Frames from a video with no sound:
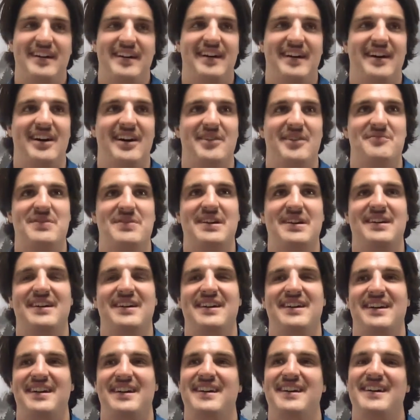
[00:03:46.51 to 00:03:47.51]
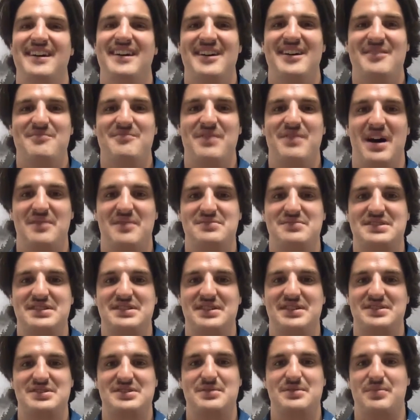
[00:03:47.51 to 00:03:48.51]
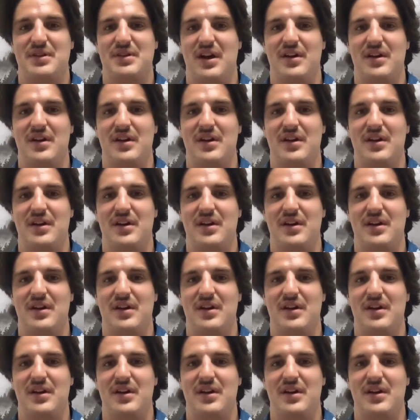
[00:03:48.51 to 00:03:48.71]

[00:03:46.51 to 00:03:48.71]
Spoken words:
but I'm still super